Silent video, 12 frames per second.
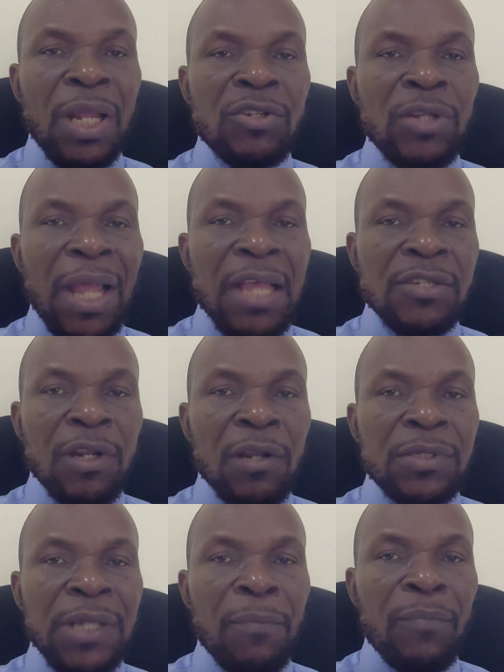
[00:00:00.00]
and
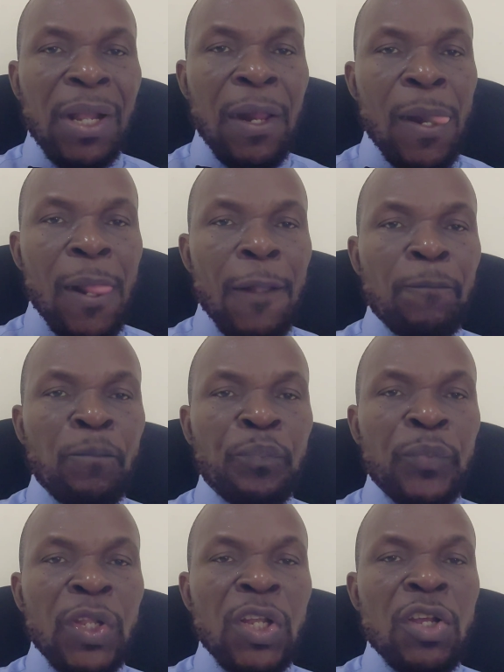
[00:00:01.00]
Asylum Chamber,
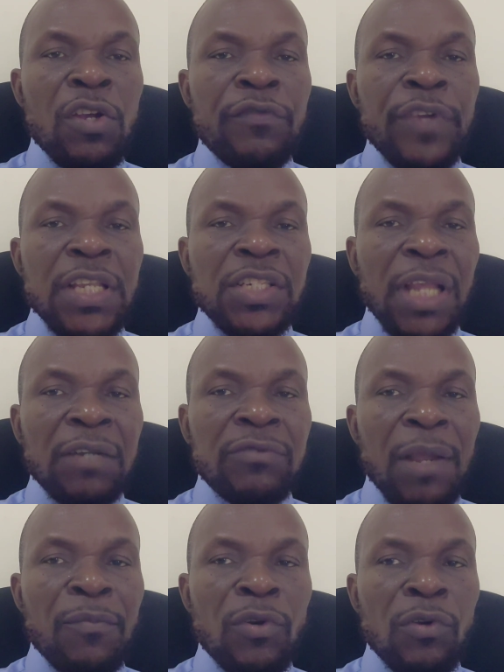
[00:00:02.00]
First Tier
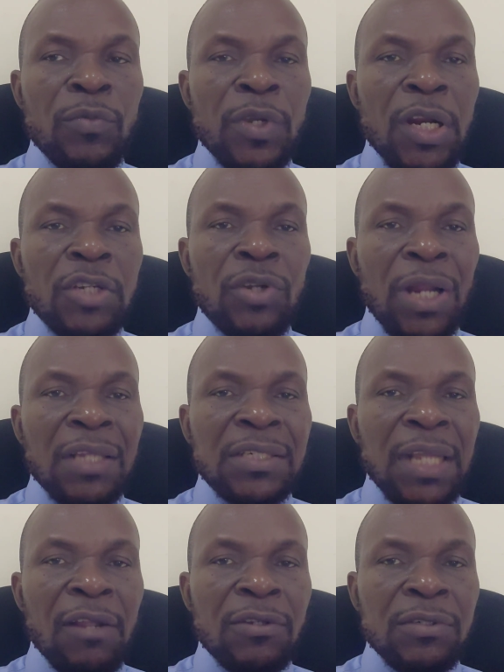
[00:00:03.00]
Tribunal, Immigration and
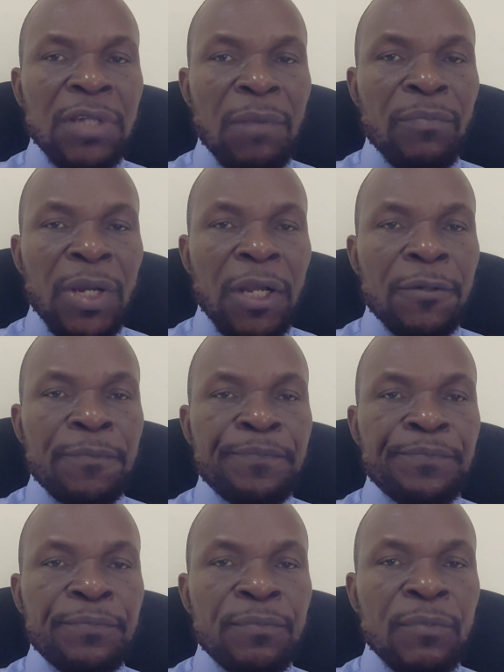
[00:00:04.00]
Asylum Chamber.
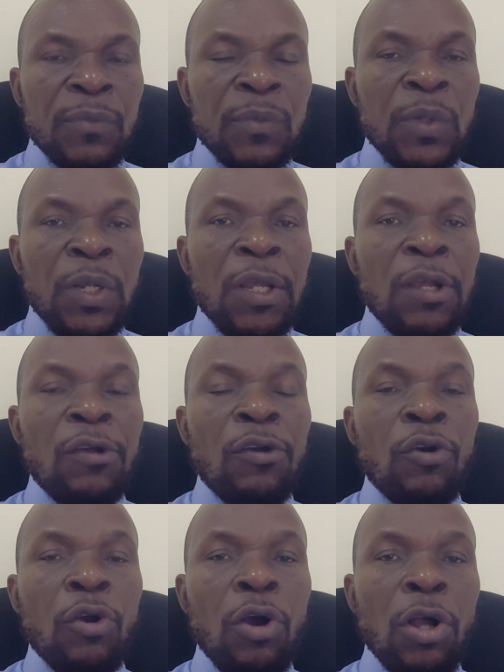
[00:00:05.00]

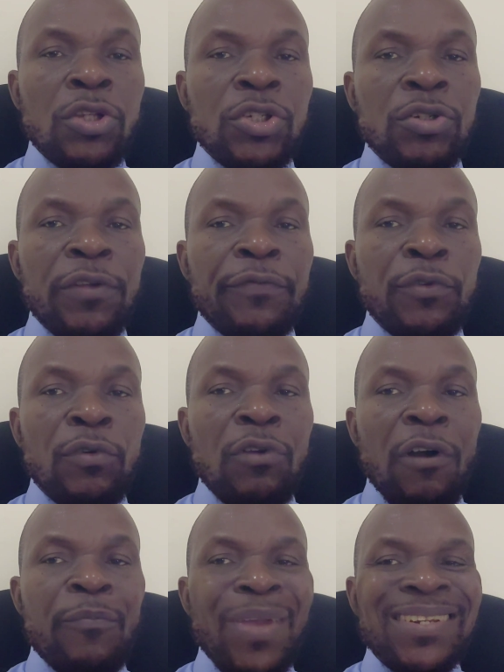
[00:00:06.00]
Courts review
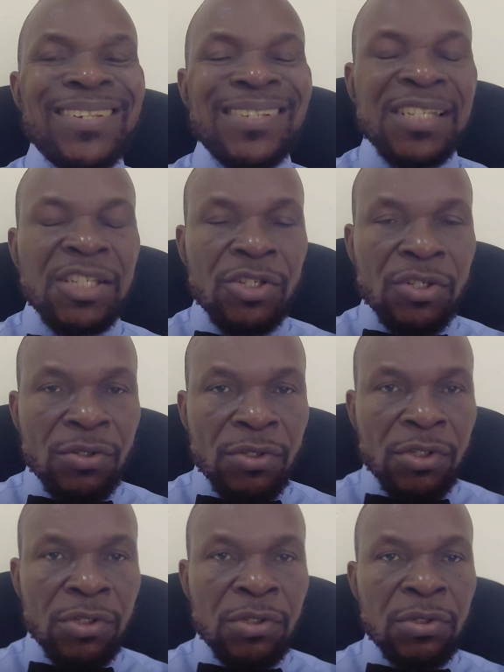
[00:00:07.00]
government
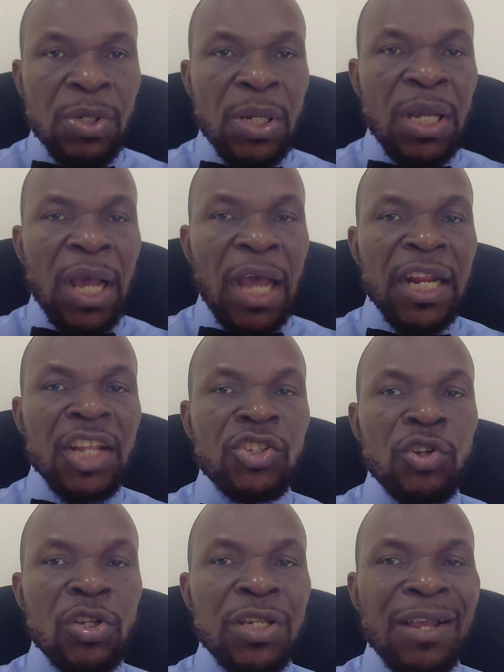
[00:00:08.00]
decisions and
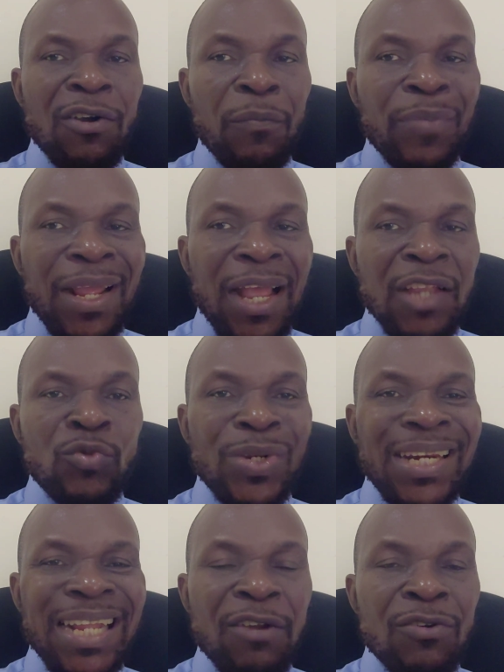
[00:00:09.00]
ensure compliance with
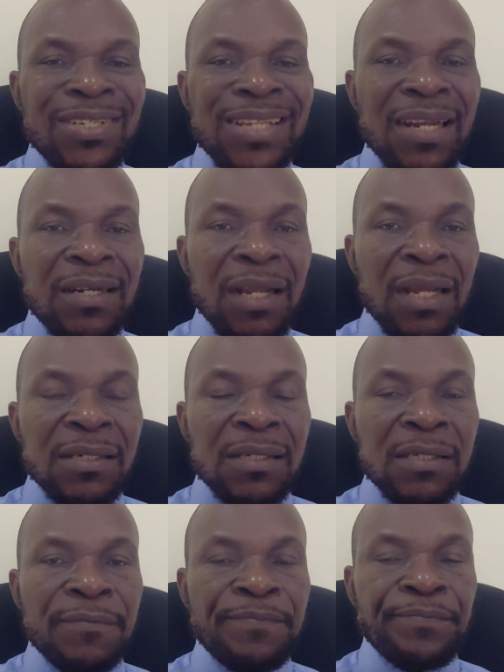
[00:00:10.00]
legal standards.